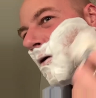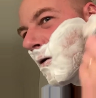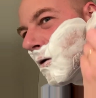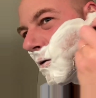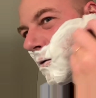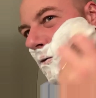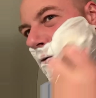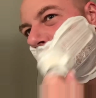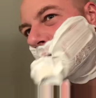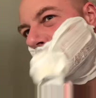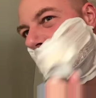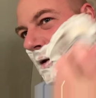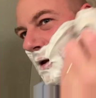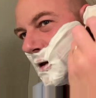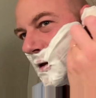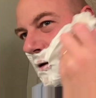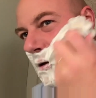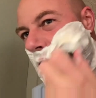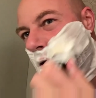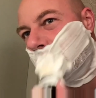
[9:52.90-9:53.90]
for
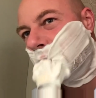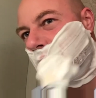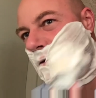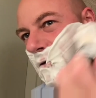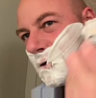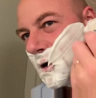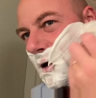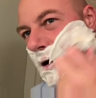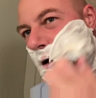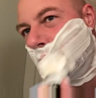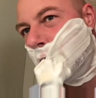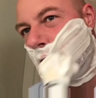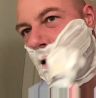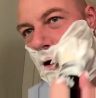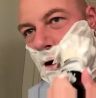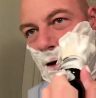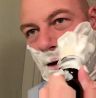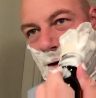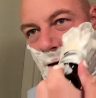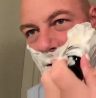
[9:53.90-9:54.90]
me because I
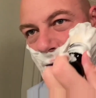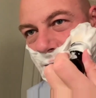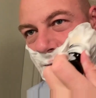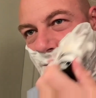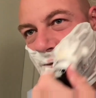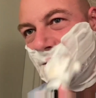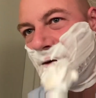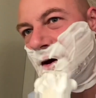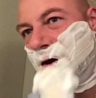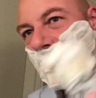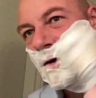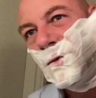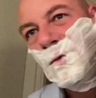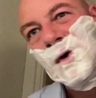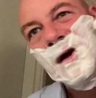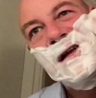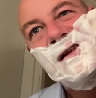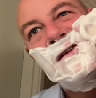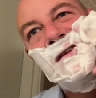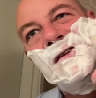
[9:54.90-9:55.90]
like it very
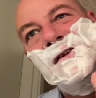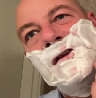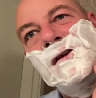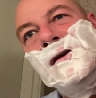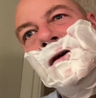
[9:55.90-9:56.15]
wet.